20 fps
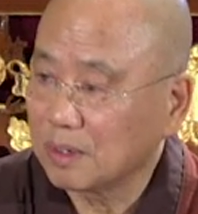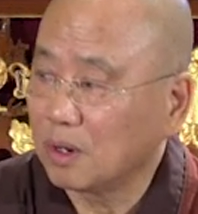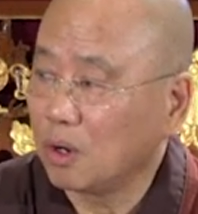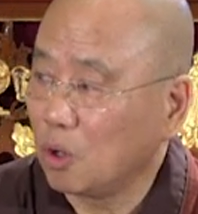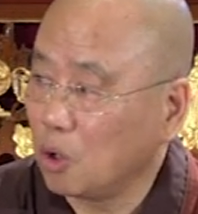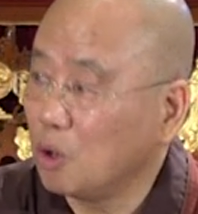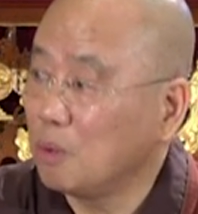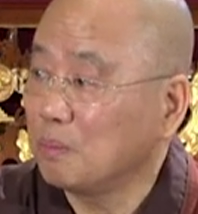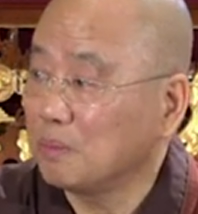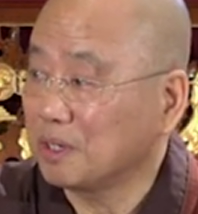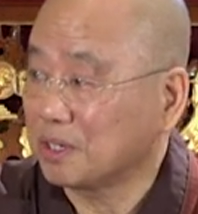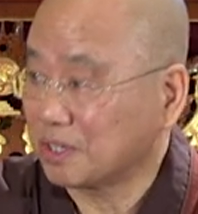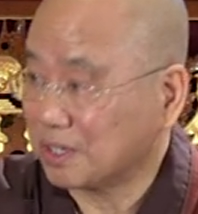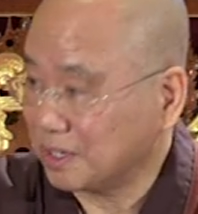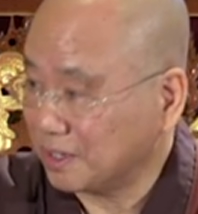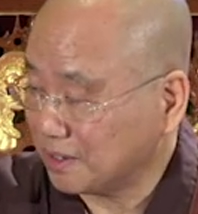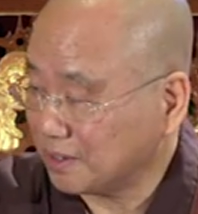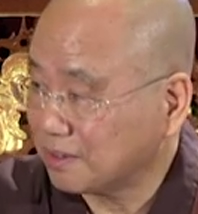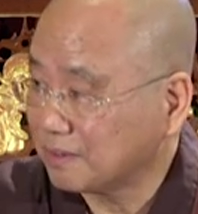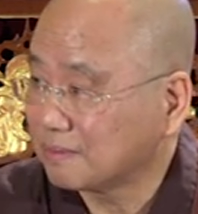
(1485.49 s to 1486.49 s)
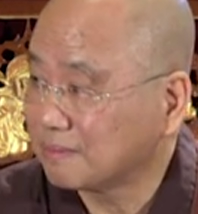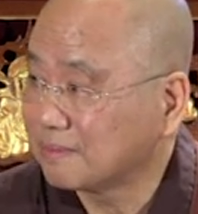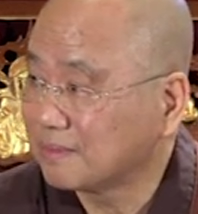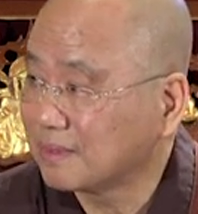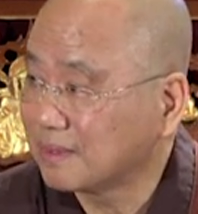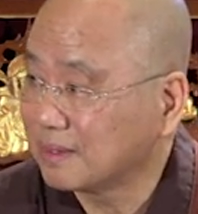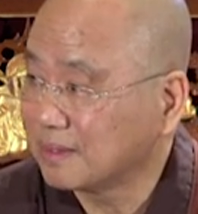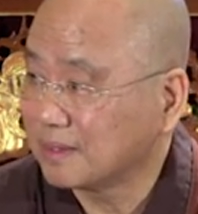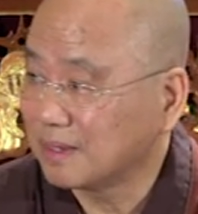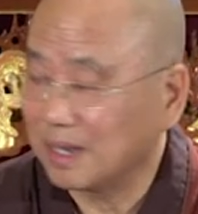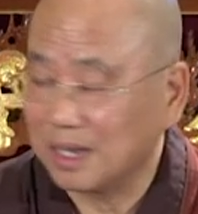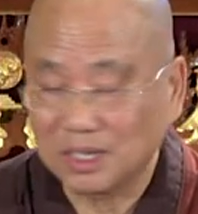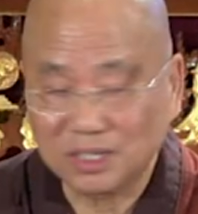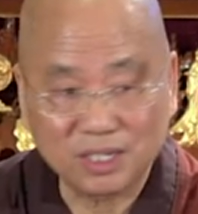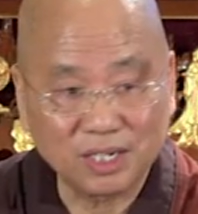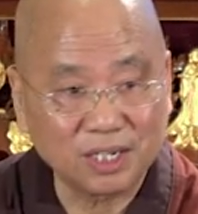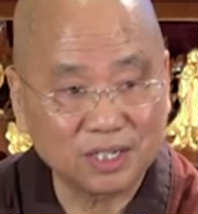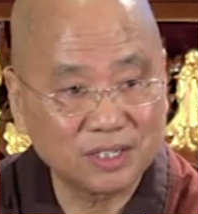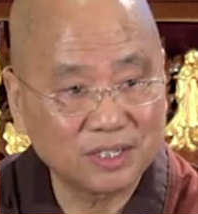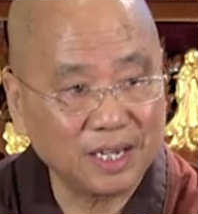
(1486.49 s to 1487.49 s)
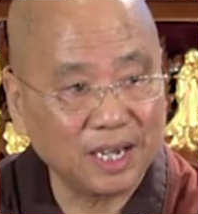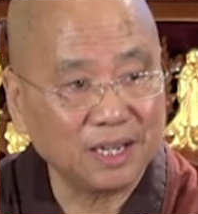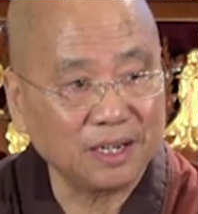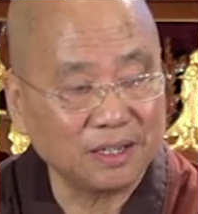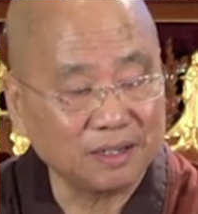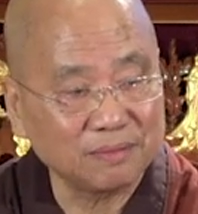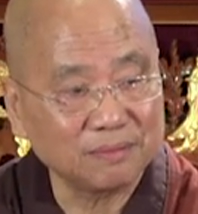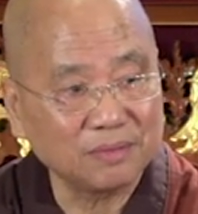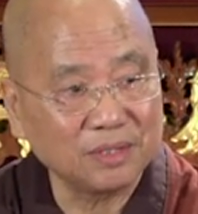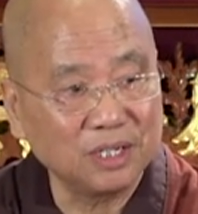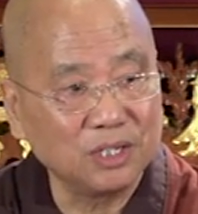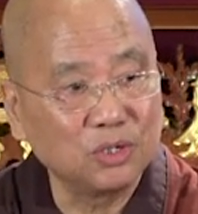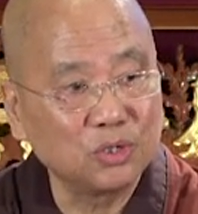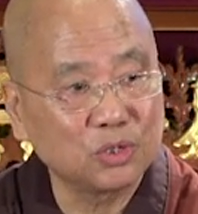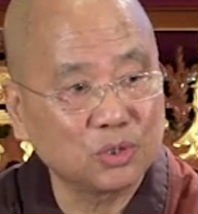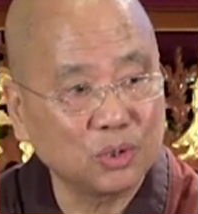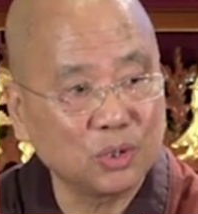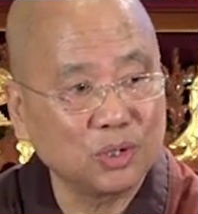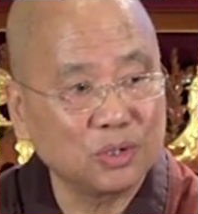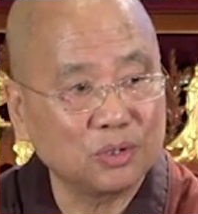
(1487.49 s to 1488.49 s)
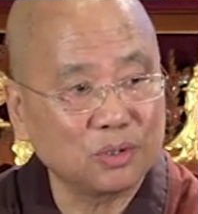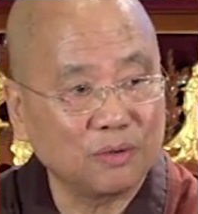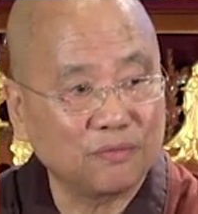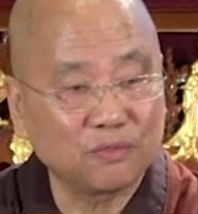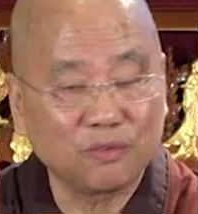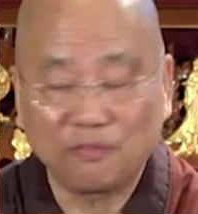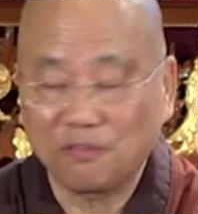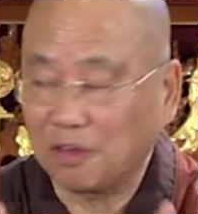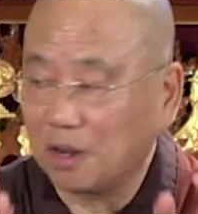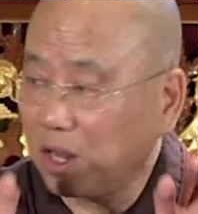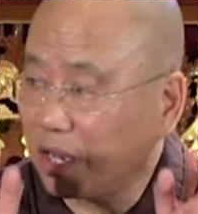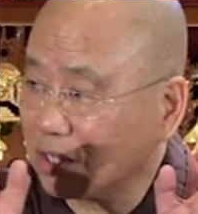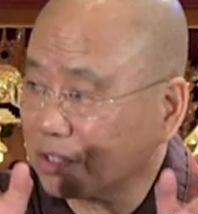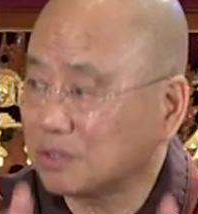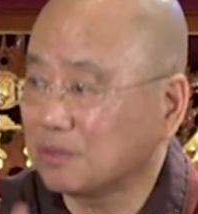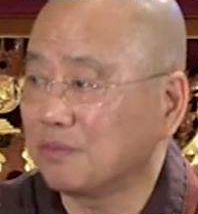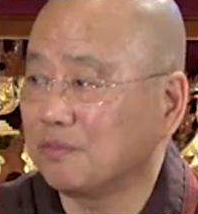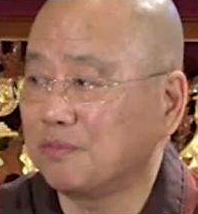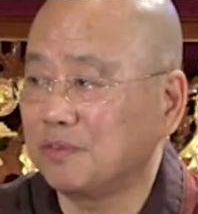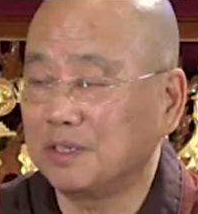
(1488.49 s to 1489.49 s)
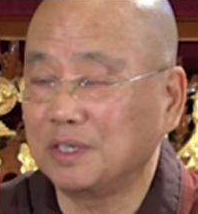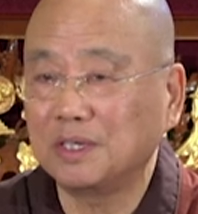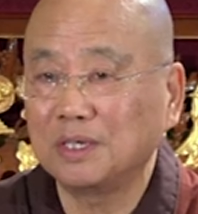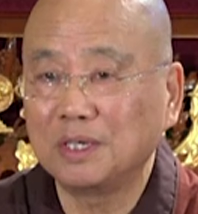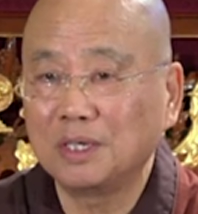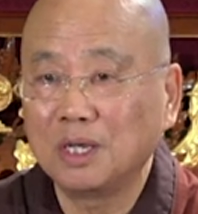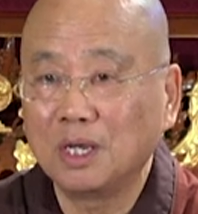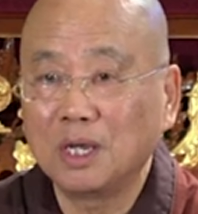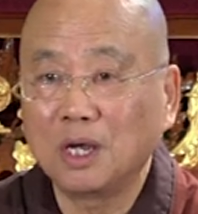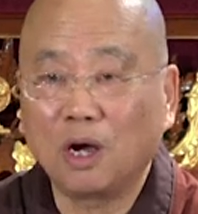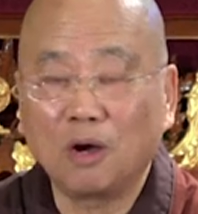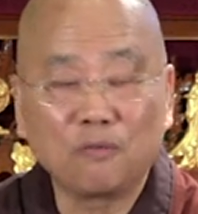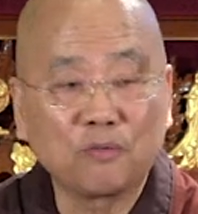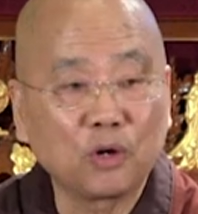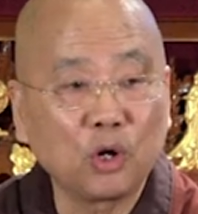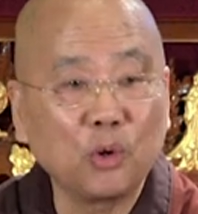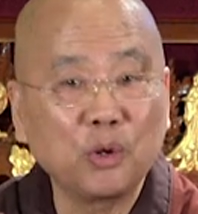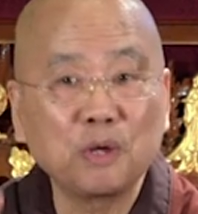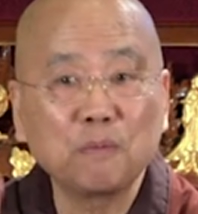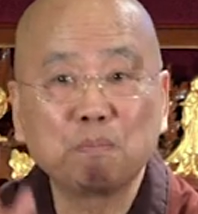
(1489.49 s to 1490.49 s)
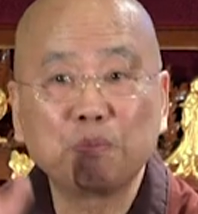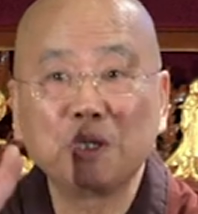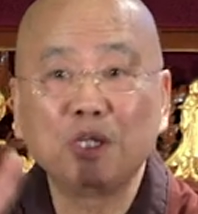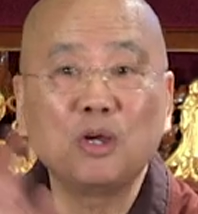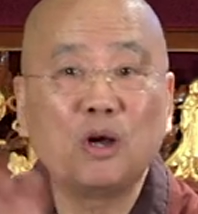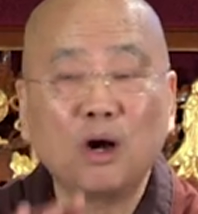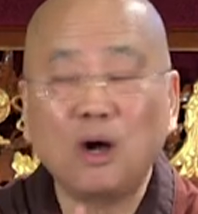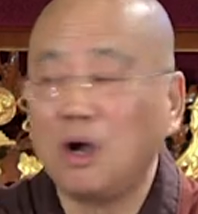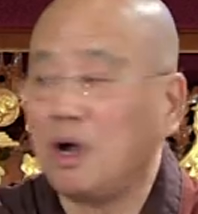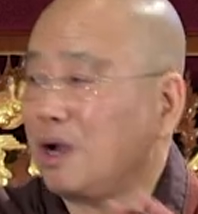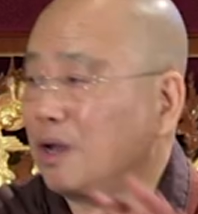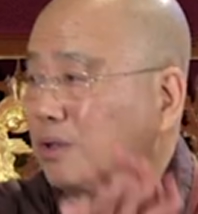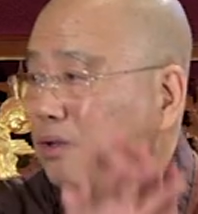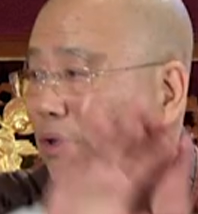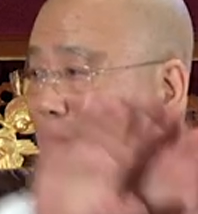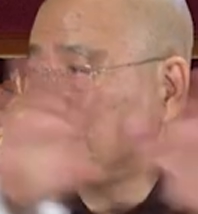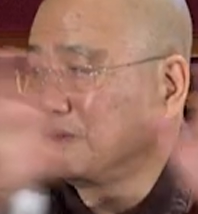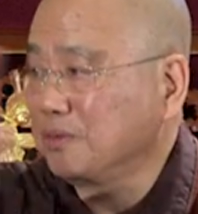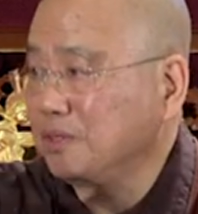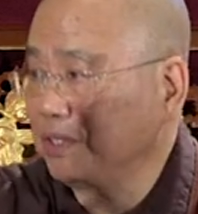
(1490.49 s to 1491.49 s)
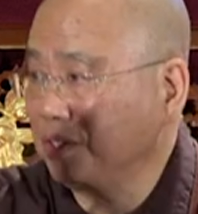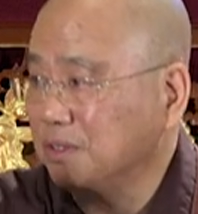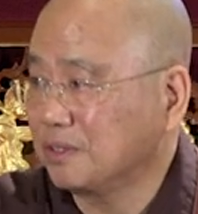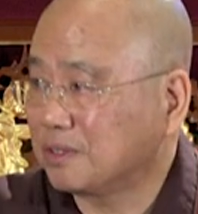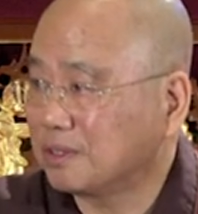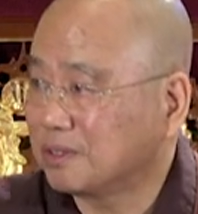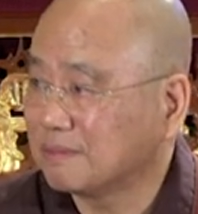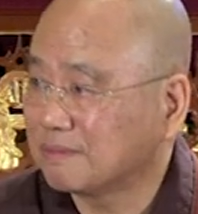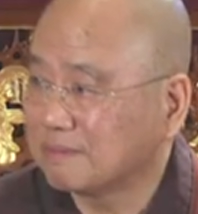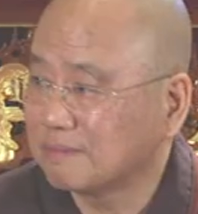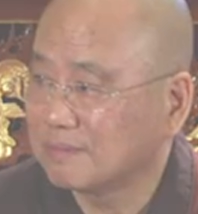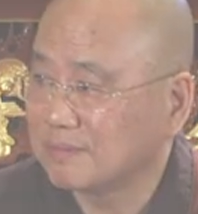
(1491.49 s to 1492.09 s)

Homelessness, as an ascetic, in search of the philosophy of going beyond all these.